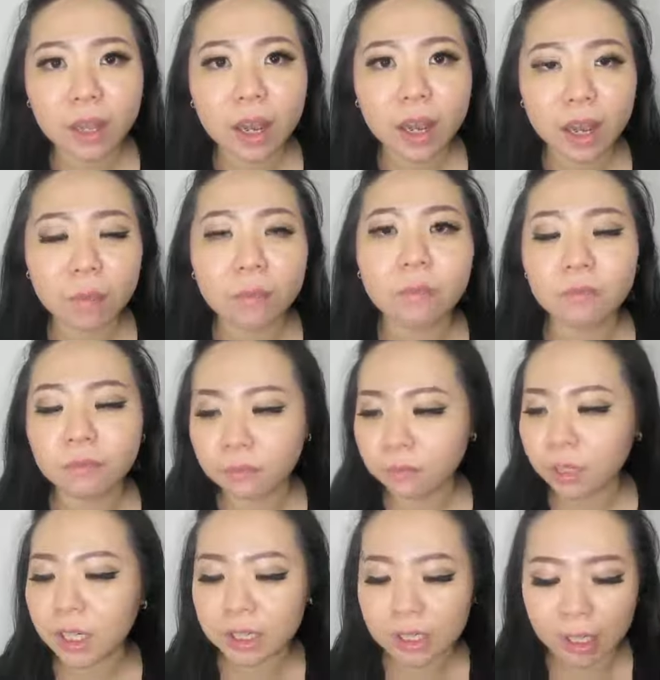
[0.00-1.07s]
I am
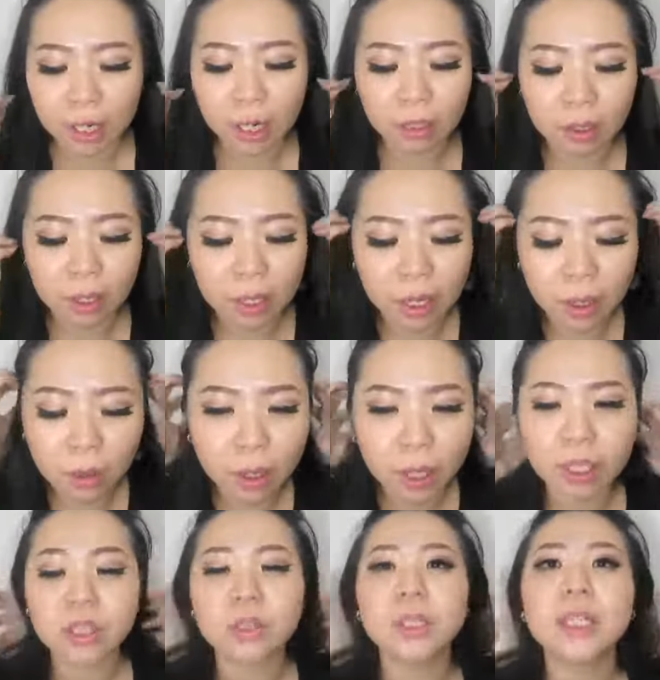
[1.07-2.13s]
very tired right now
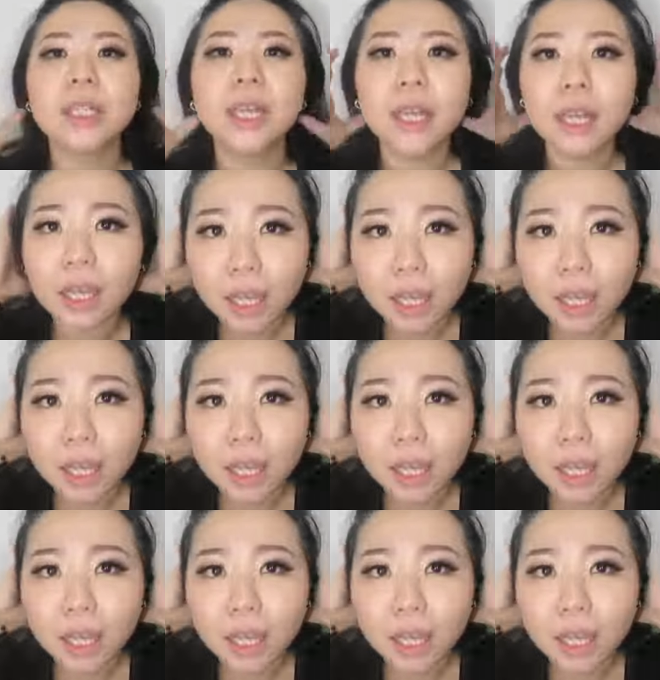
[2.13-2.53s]
actually.